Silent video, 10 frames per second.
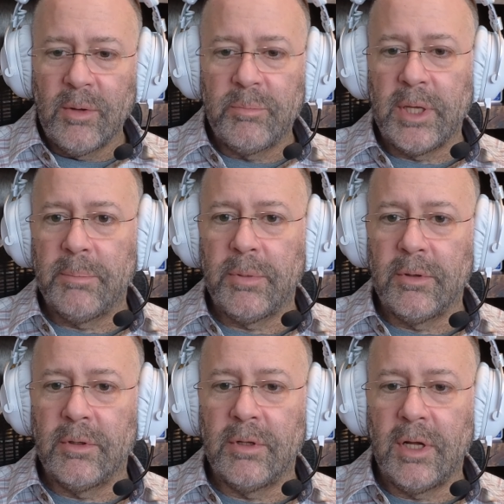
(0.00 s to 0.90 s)

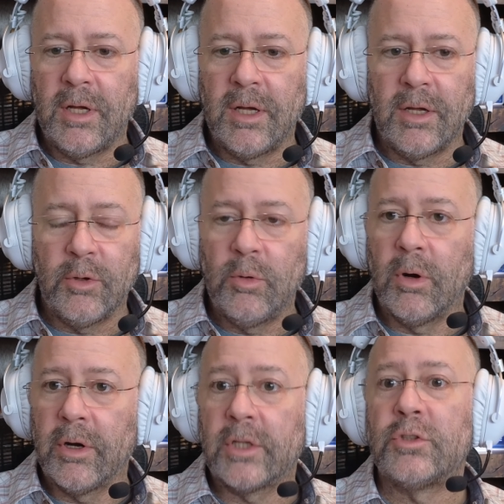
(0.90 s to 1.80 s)
people uh, who
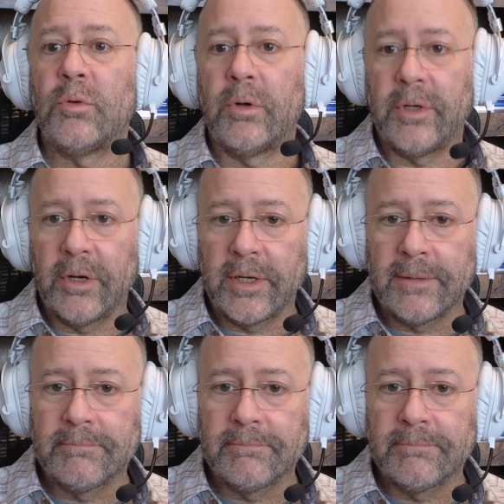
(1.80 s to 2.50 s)
are extraordinary.